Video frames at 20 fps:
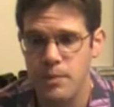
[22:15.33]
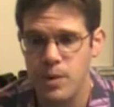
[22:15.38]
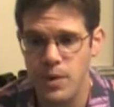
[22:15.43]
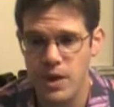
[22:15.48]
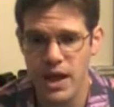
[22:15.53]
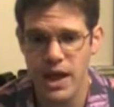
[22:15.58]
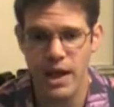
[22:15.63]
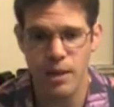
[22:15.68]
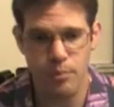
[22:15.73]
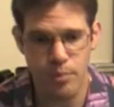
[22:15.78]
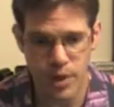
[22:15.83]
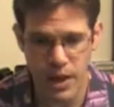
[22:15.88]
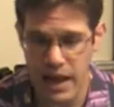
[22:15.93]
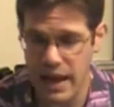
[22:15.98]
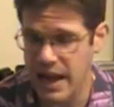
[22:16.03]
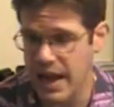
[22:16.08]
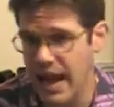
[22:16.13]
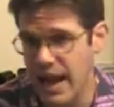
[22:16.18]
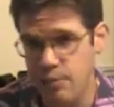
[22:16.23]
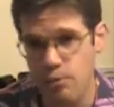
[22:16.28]
okay,
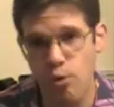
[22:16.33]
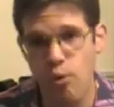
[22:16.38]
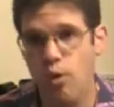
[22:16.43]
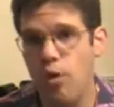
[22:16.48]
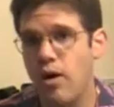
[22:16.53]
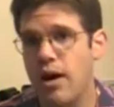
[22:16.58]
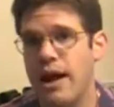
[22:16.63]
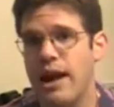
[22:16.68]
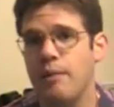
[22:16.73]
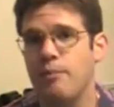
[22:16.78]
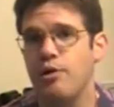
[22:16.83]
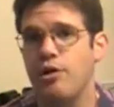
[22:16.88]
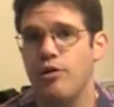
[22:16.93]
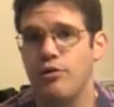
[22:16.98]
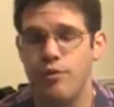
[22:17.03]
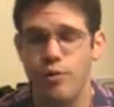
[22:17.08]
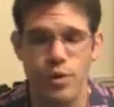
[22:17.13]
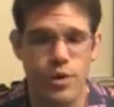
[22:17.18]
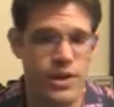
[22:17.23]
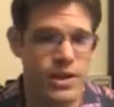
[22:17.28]
playing a game of Warhammer or
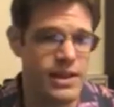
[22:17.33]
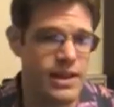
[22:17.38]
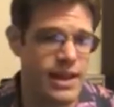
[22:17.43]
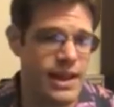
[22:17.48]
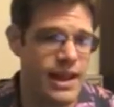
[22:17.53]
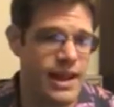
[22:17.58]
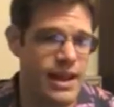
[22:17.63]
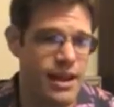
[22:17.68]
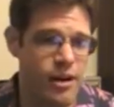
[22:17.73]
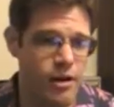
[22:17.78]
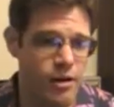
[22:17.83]
40k